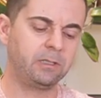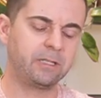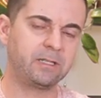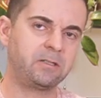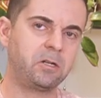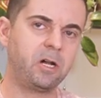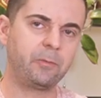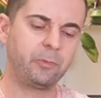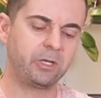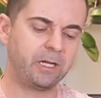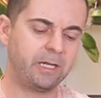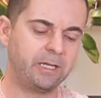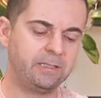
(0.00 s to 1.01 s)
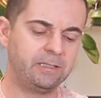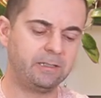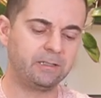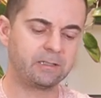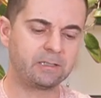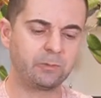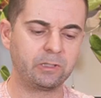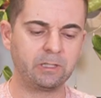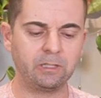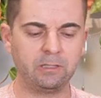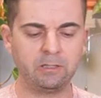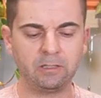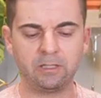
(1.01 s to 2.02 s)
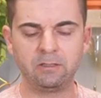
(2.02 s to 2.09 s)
like topic ideas, but I